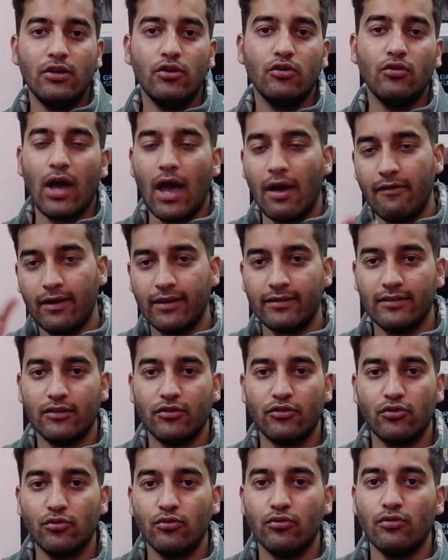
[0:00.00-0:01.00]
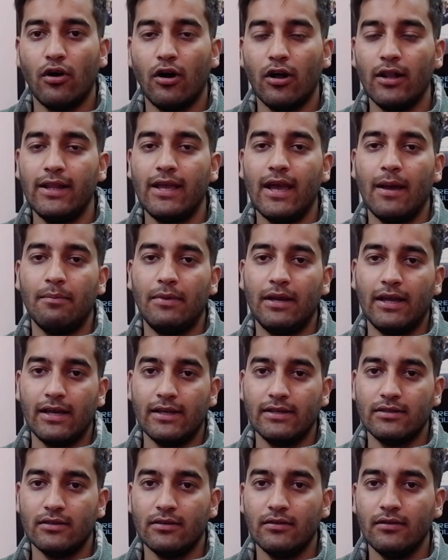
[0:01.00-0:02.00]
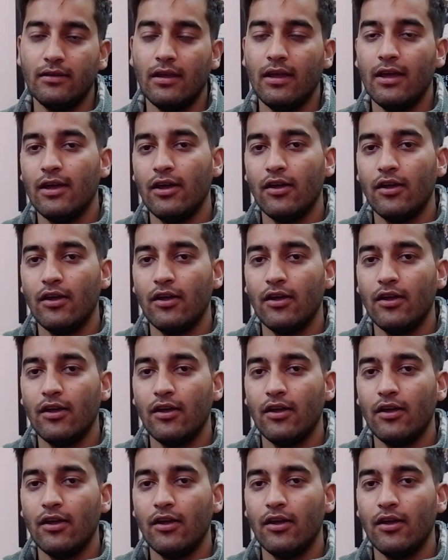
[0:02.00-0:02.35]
you have access to all the applications.